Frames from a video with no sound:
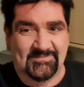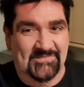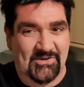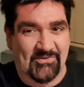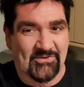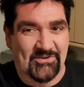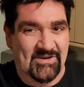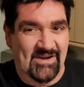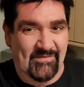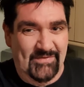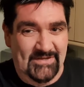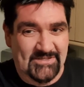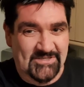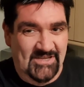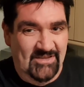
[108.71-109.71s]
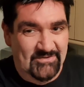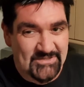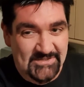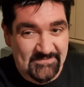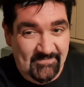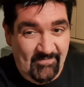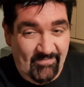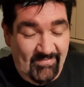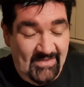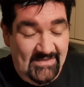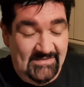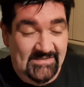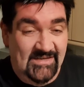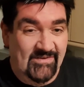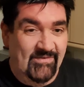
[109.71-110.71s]
not good enough excuse.
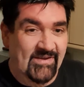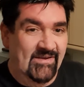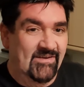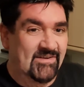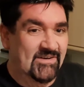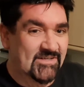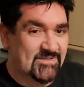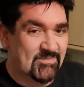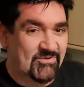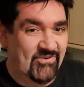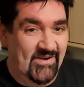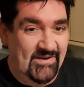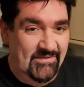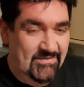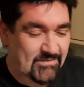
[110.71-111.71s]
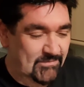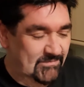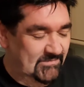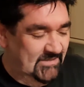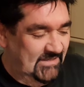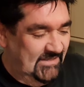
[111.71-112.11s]
Anyway, I lost my train of thought.